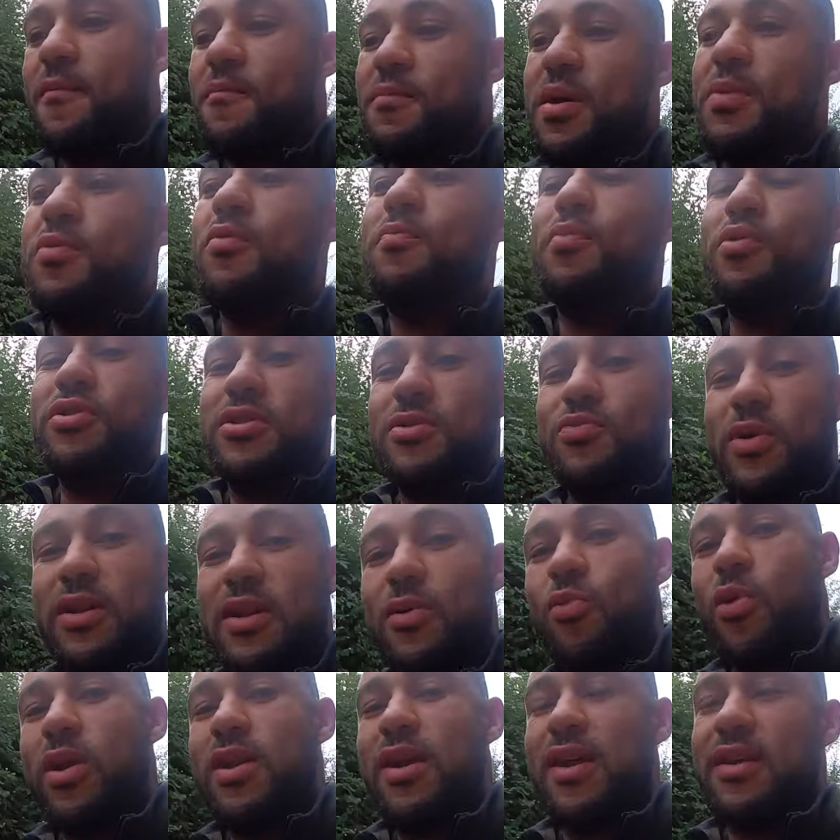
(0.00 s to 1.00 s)
people buzzing when
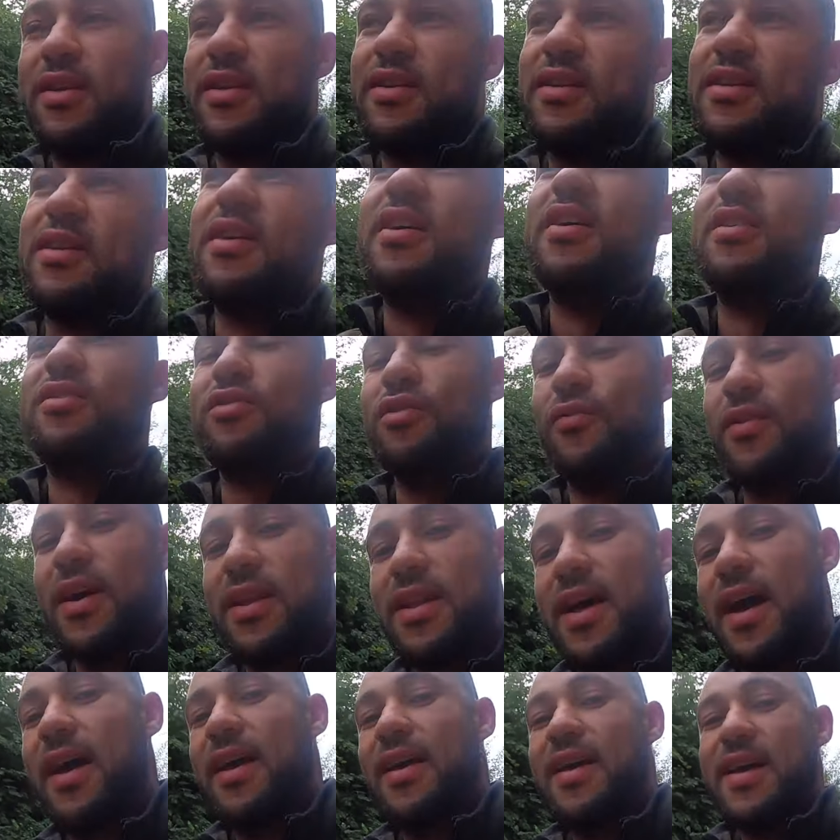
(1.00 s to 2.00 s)
they're winning and stuff
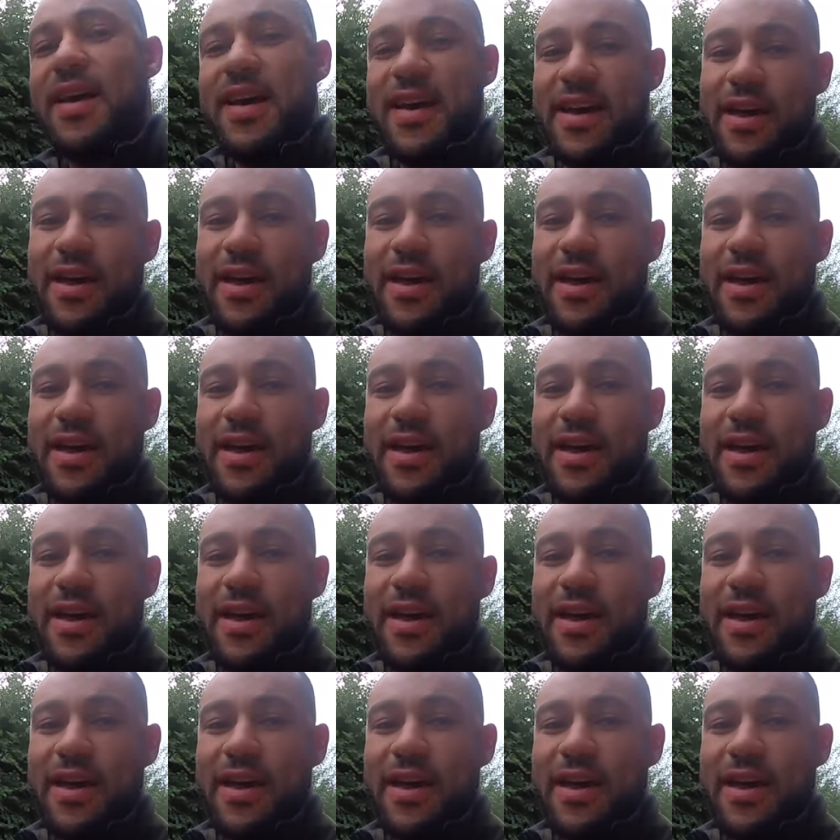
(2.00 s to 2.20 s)
like that,